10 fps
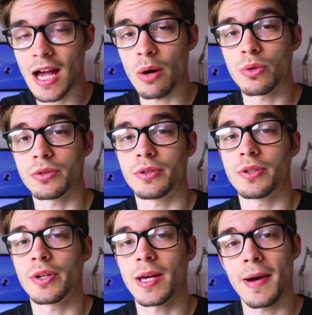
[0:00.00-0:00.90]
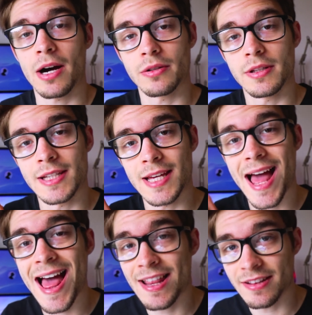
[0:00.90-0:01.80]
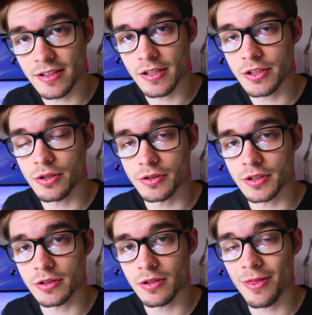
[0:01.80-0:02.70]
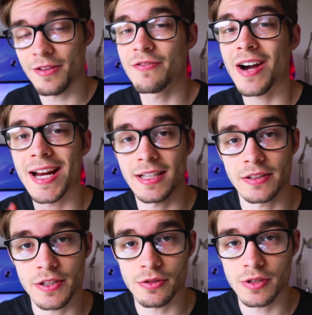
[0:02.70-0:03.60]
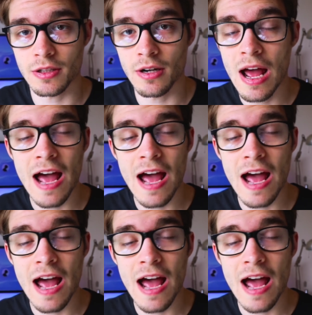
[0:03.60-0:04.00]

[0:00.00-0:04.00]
I want to talk about the end user, the final user.